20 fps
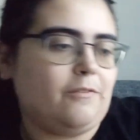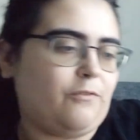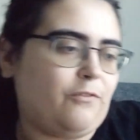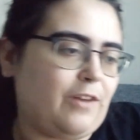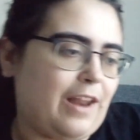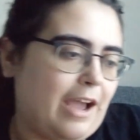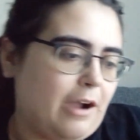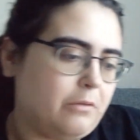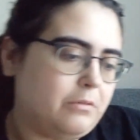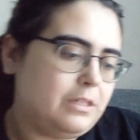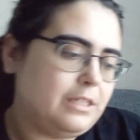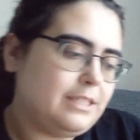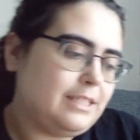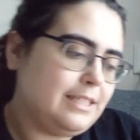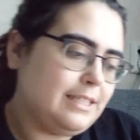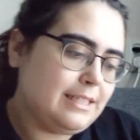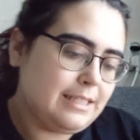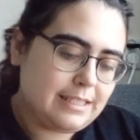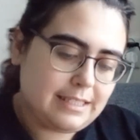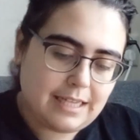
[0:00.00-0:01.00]
flowers
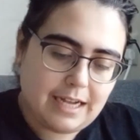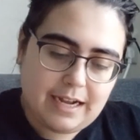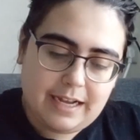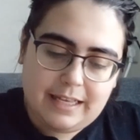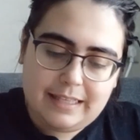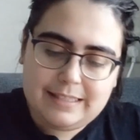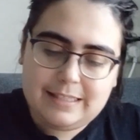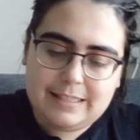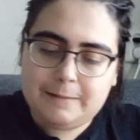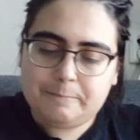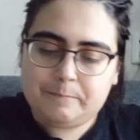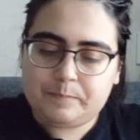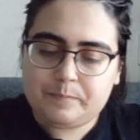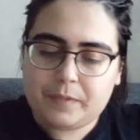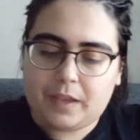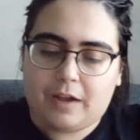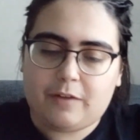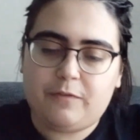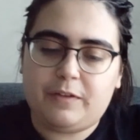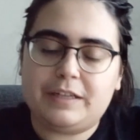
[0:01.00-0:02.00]
inside.
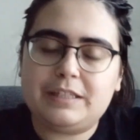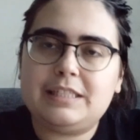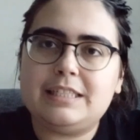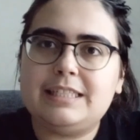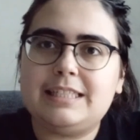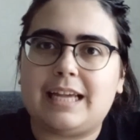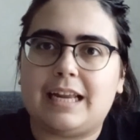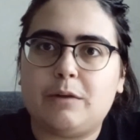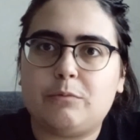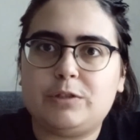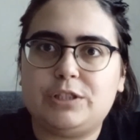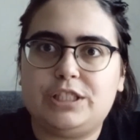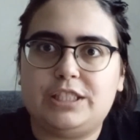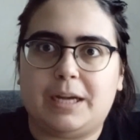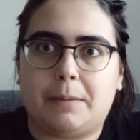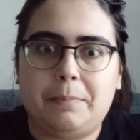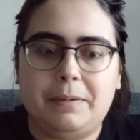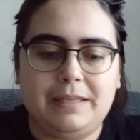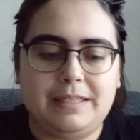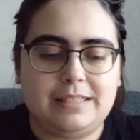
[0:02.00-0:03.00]
I think she said it was
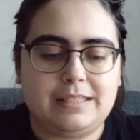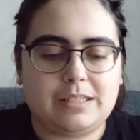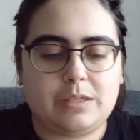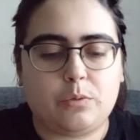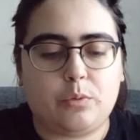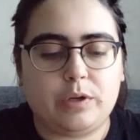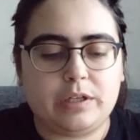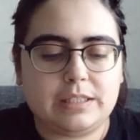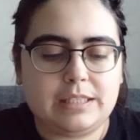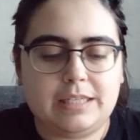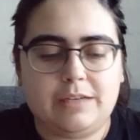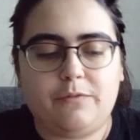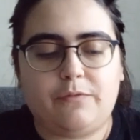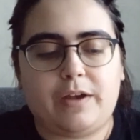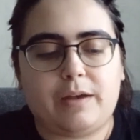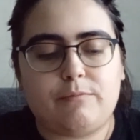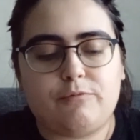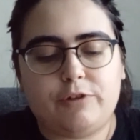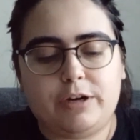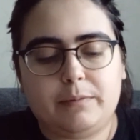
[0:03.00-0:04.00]
Japanese quilting
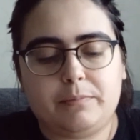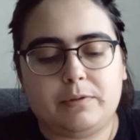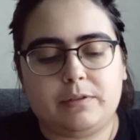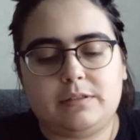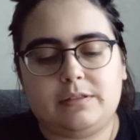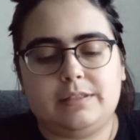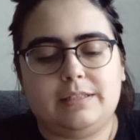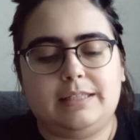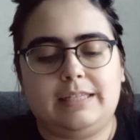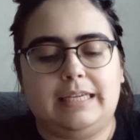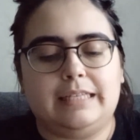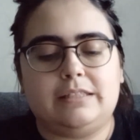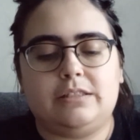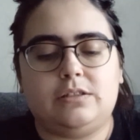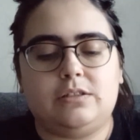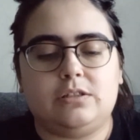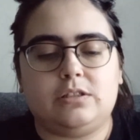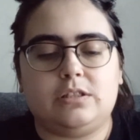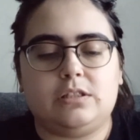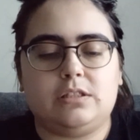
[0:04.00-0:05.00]
fabric, but it's
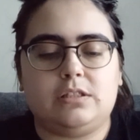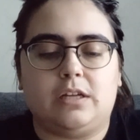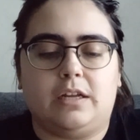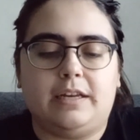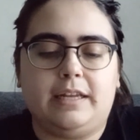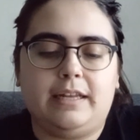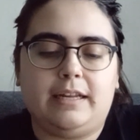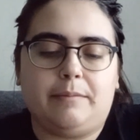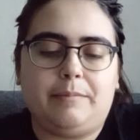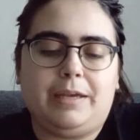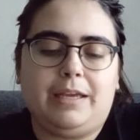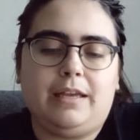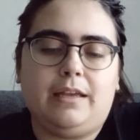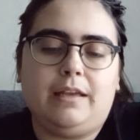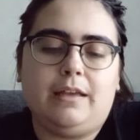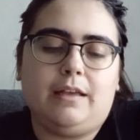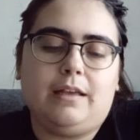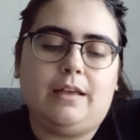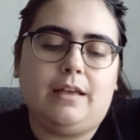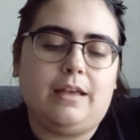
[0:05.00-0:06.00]
just stunning. Let me
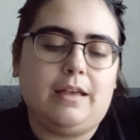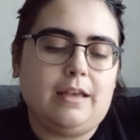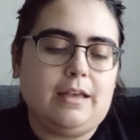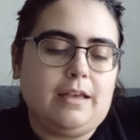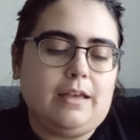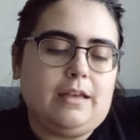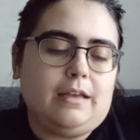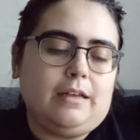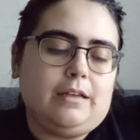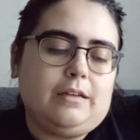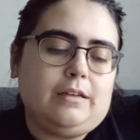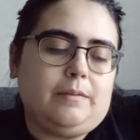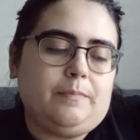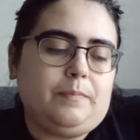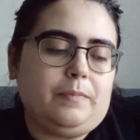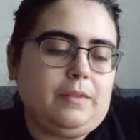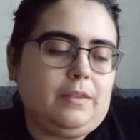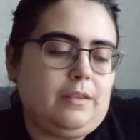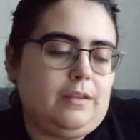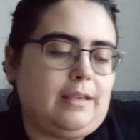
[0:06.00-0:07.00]

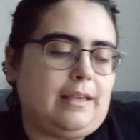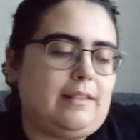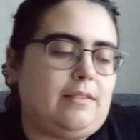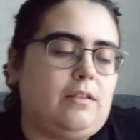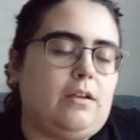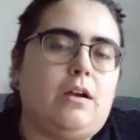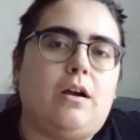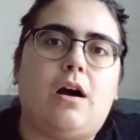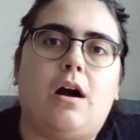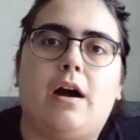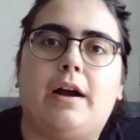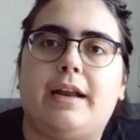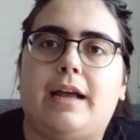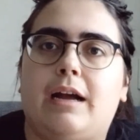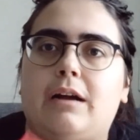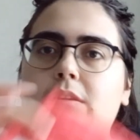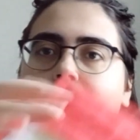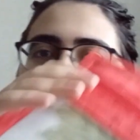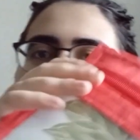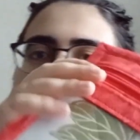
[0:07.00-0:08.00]
get the card out